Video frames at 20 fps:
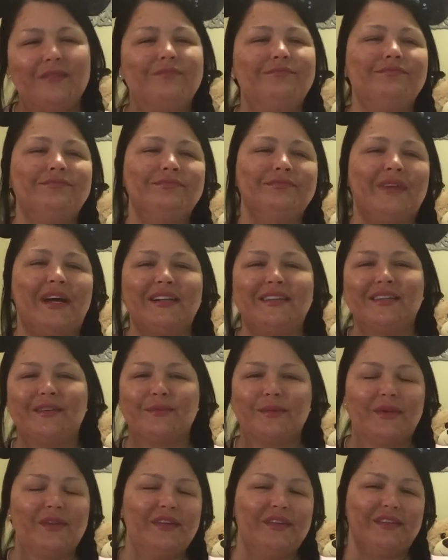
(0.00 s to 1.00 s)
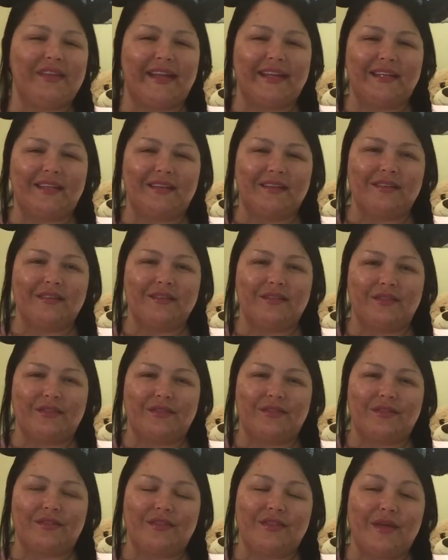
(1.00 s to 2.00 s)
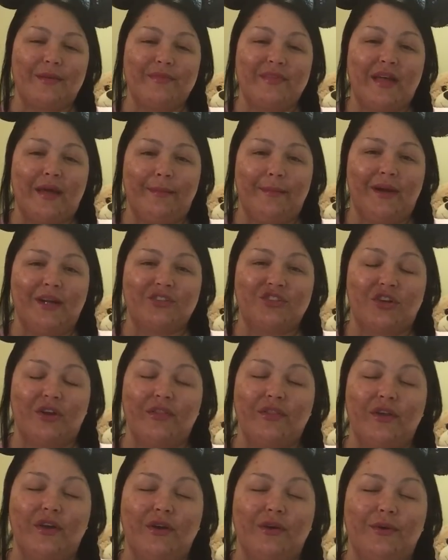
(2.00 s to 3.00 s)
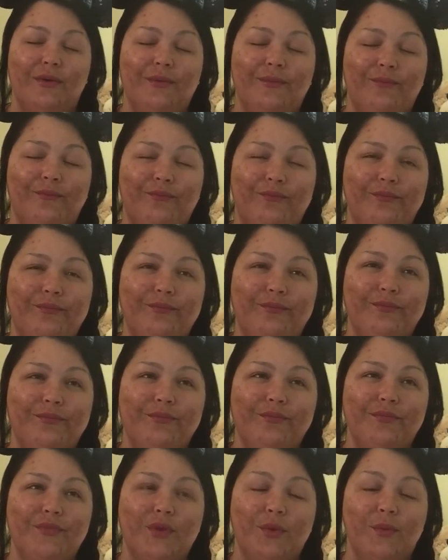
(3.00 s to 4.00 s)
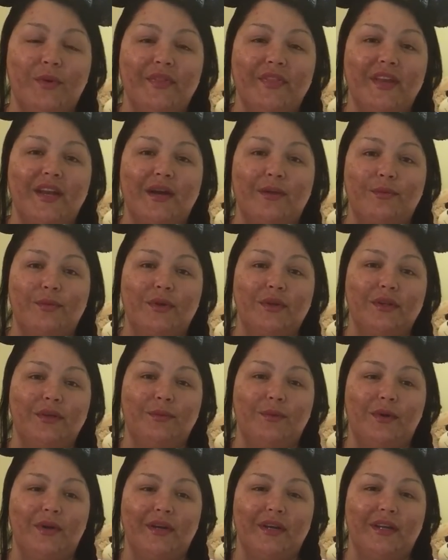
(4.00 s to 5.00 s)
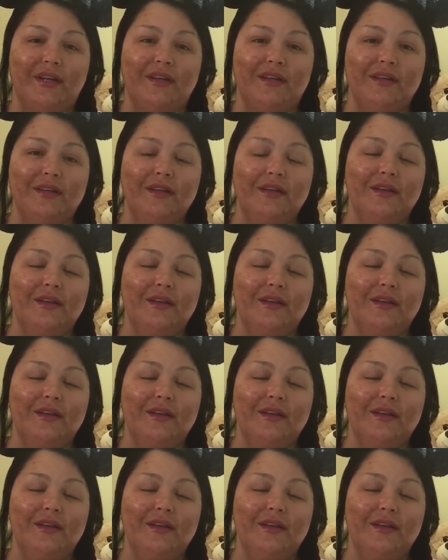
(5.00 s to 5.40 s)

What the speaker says: I didn't really like them that much, although the one that I really wanted